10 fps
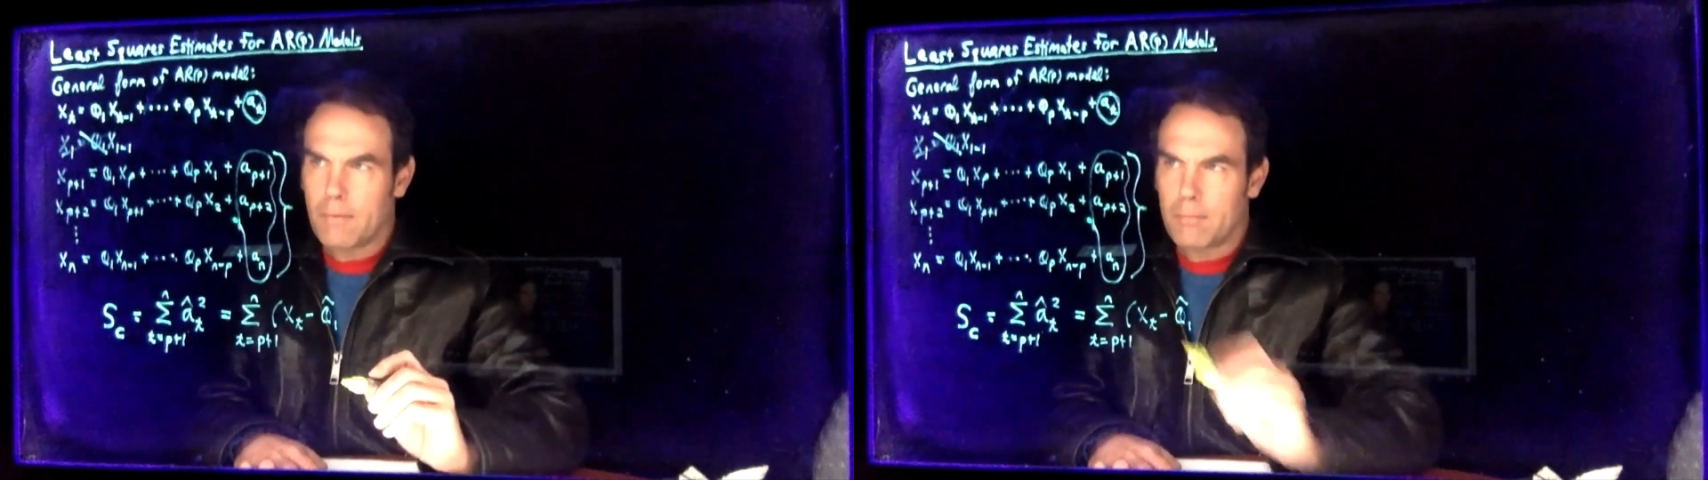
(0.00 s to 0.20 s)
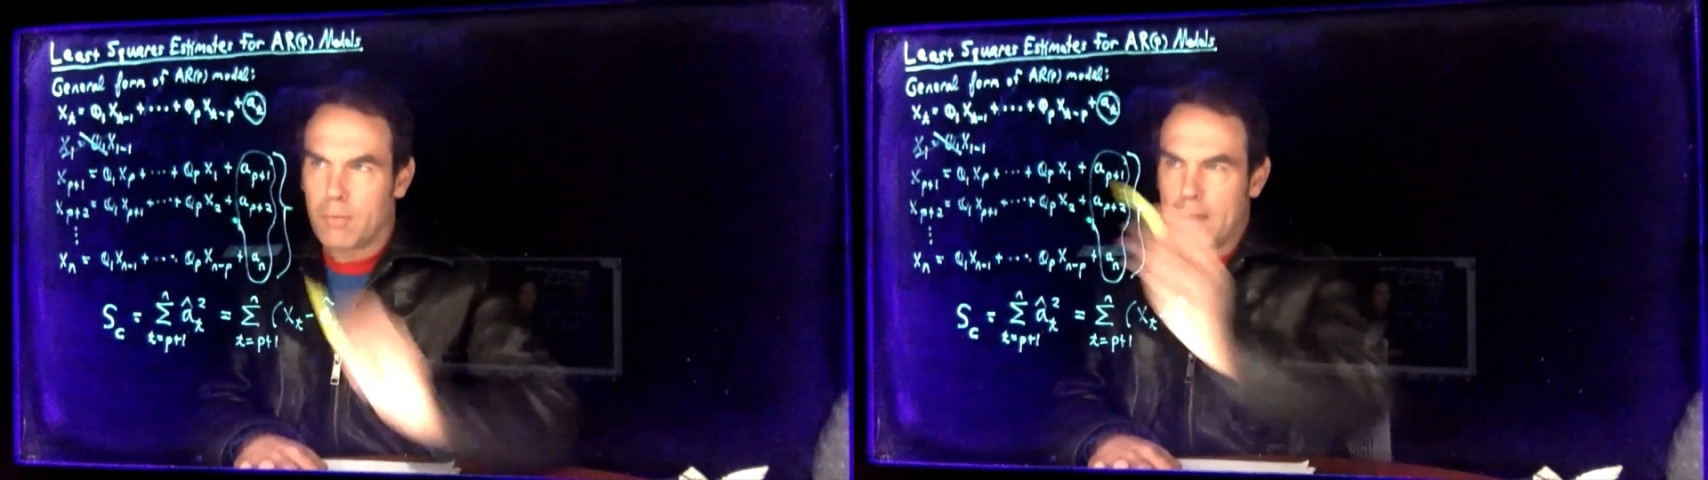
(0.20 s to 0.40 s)

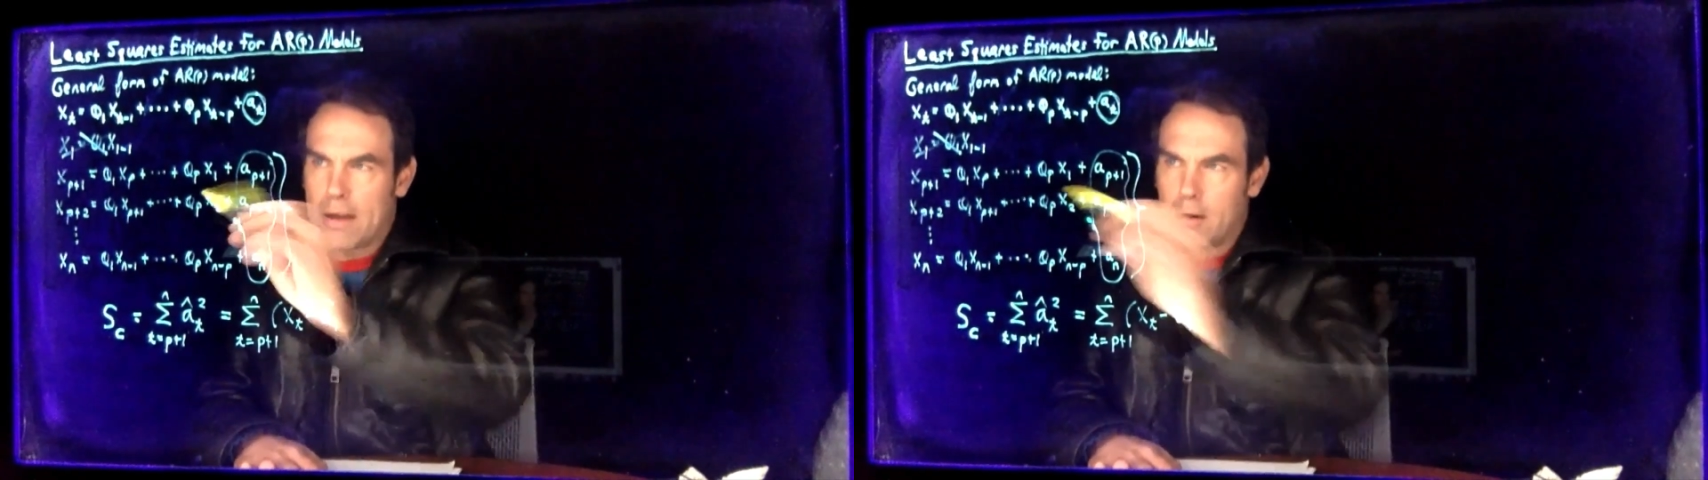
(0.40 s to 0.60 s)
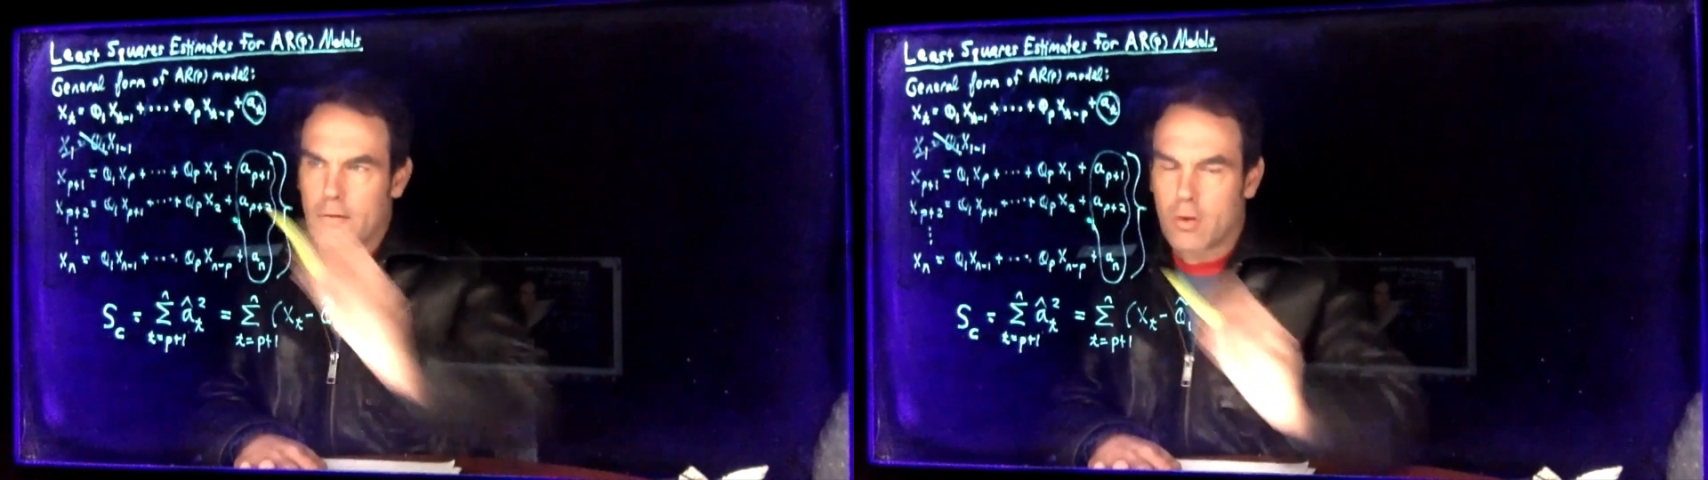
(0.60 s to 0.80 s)
pull that
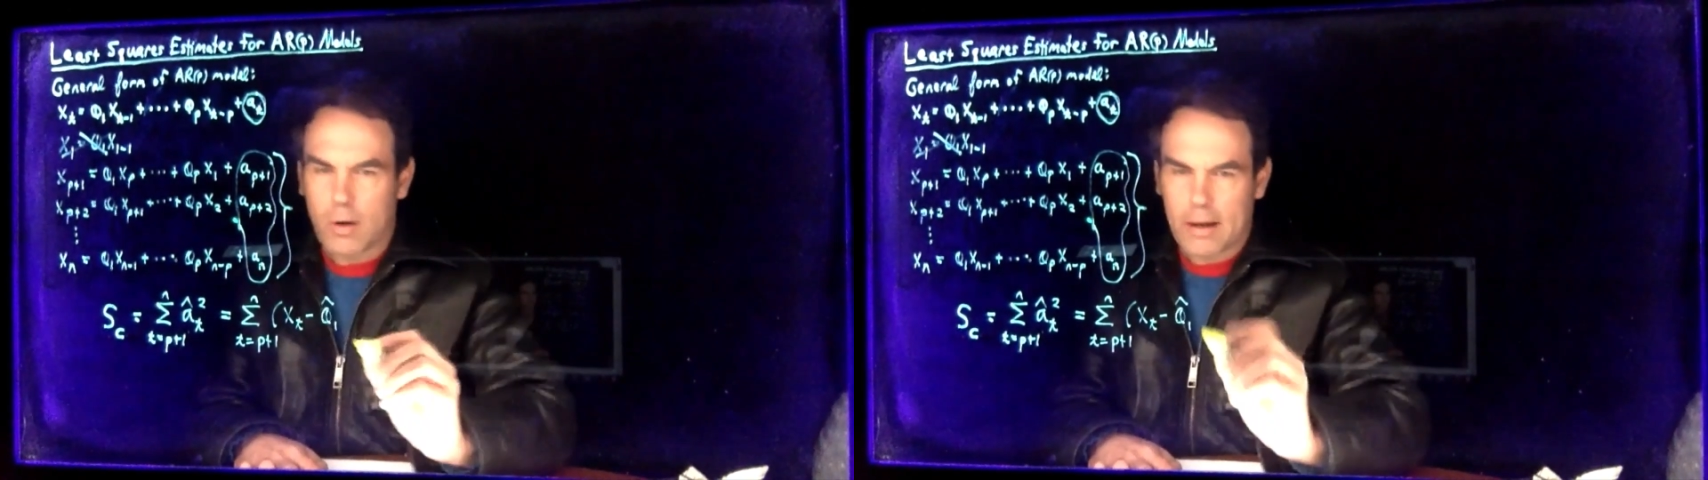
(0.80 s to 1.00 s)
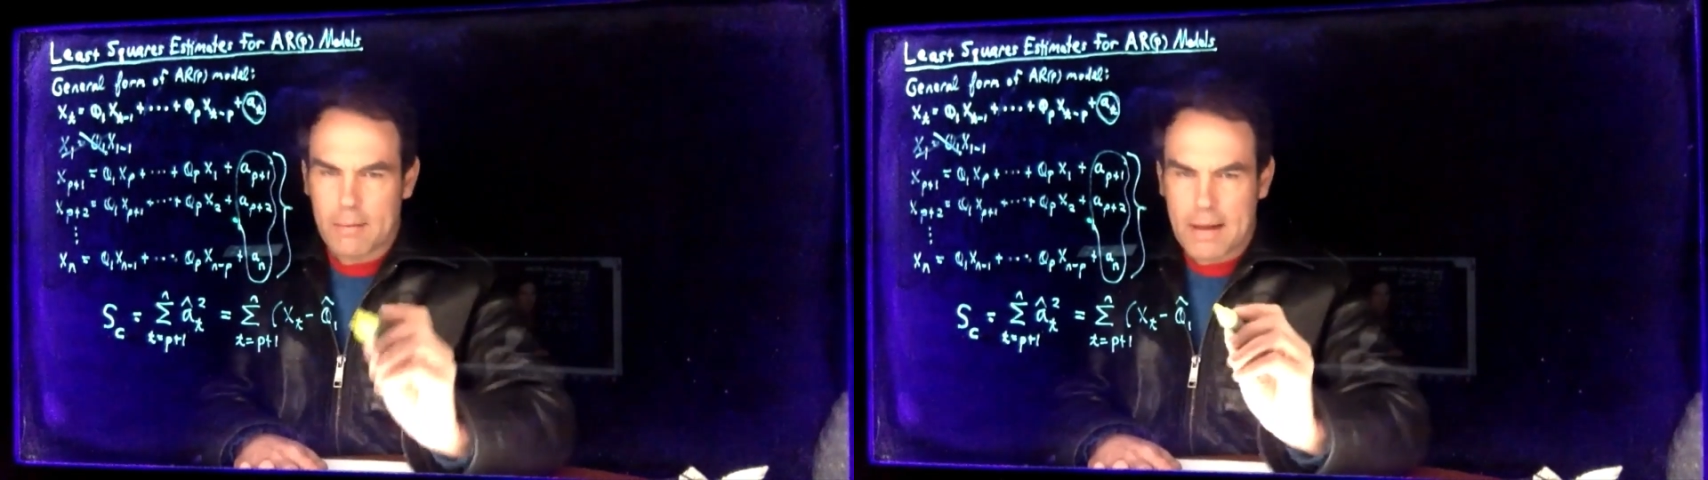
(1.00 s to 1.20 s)
over, we're
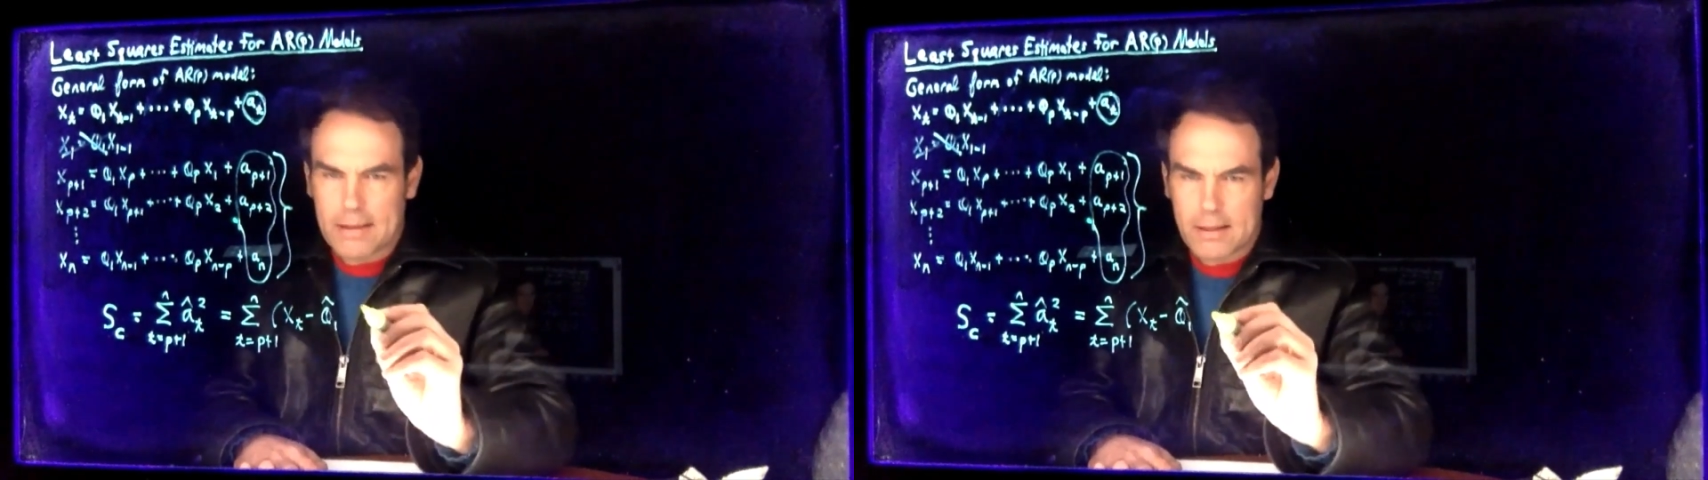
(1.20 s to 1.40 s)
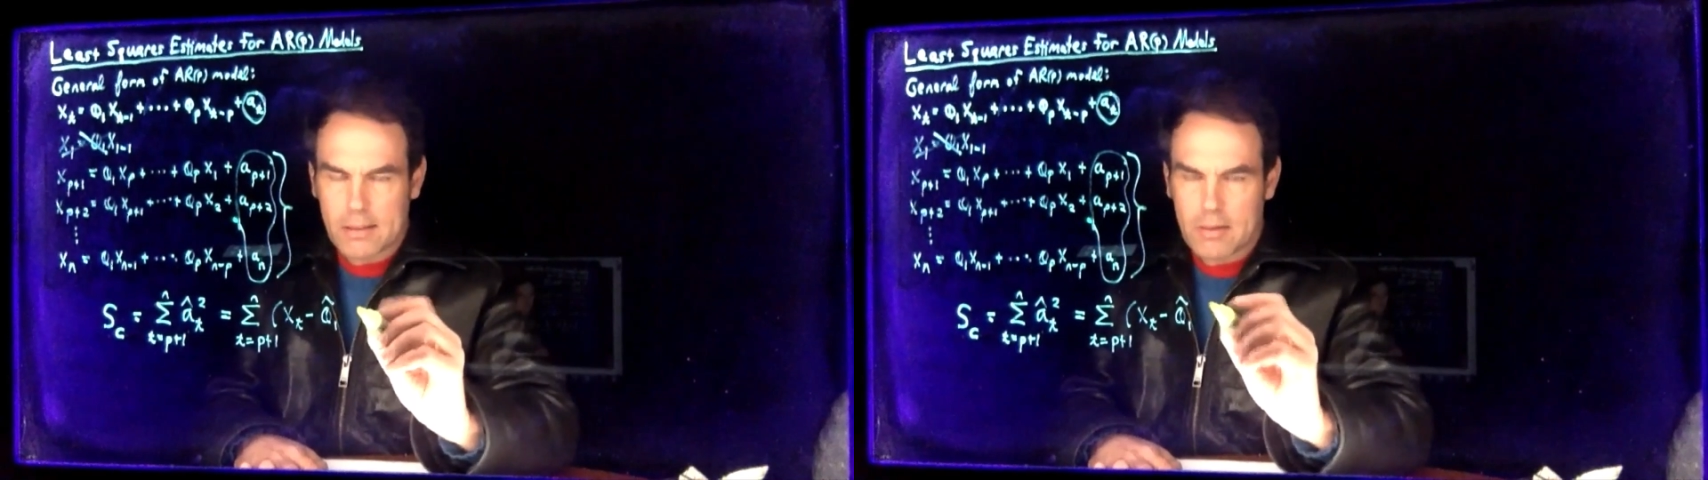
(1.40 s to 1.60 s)
going to make
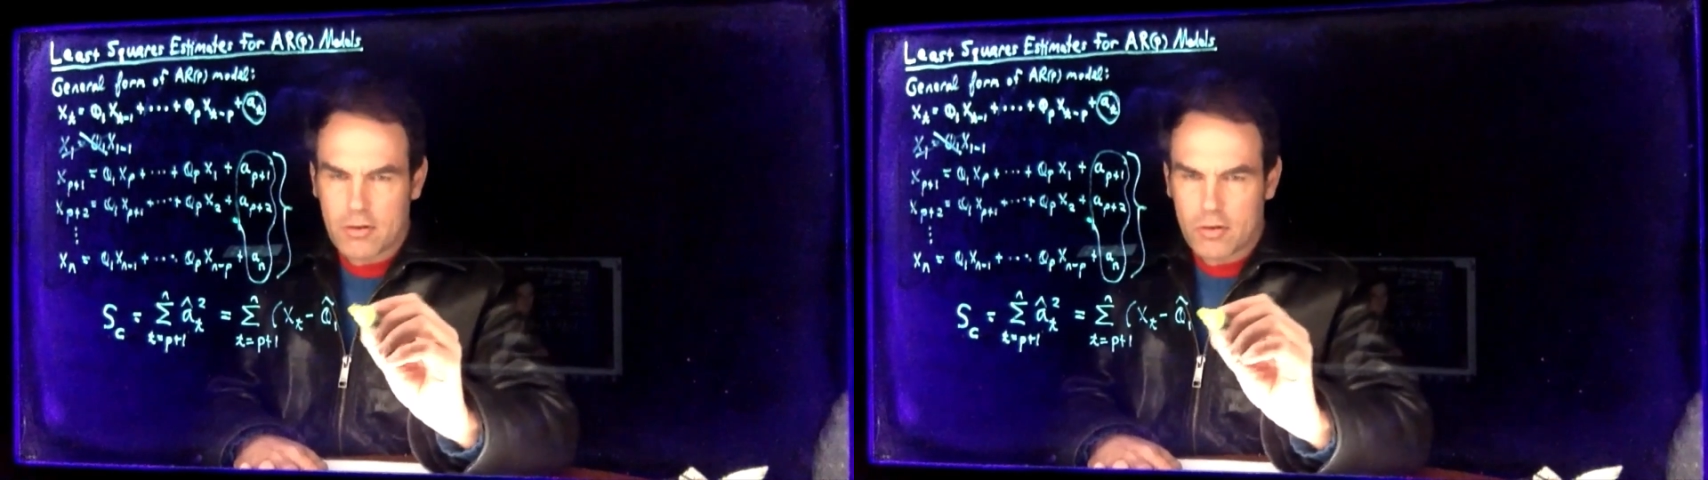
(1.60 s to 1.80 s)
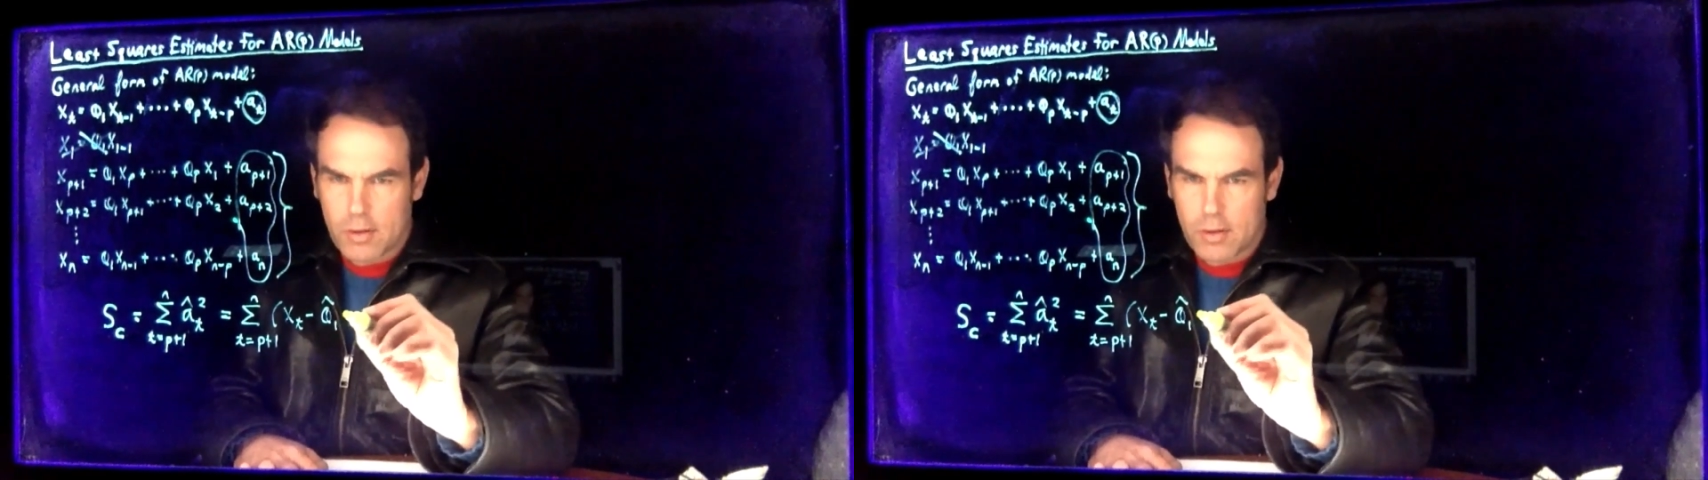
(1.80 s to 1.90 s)
the estimation.